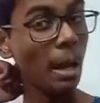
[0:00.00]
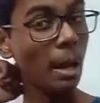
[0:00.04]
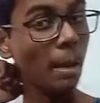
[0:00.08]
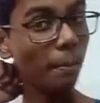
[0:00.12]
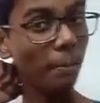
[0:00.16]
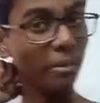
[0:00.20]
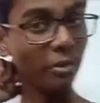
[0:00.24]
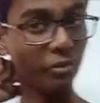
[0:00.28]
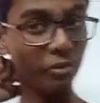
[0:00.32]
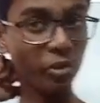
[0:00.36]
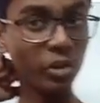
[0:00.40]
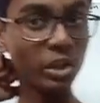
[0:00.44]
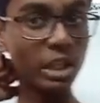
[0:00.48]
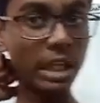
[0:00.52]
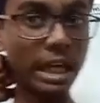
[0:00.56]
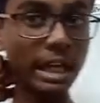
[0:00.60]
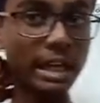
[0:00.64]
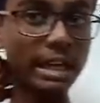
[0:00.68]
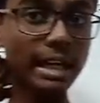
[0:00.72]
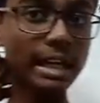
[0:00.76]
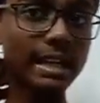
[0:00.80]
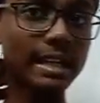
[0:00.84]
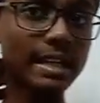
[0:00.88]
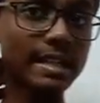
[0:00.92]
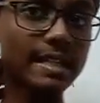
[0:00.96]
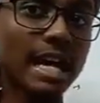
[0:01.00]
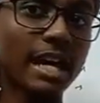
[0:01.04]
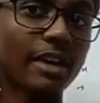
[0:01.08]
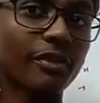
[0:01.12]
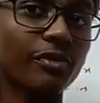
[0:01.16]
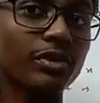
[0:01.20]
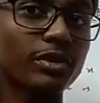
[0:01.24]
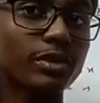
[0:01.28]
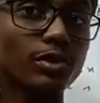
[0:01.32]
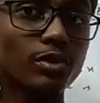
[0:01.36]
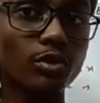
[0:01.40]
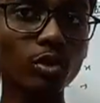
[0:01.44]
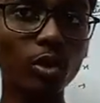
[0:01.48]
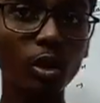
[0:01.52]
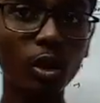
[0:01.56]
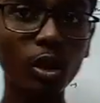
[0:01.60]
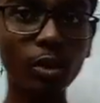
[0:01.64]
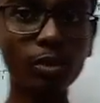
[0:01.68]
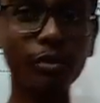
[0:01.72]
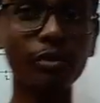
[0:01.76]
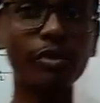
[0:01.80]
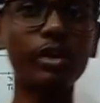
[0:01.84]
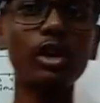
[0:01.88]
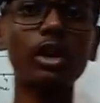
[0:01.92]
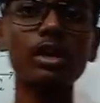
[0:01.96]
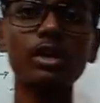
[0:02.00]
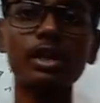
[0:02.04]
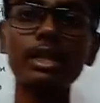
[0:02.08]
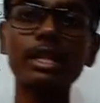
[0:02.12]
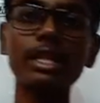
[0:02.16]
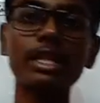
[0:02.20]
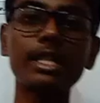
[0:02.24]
Before that, let us at first know velocity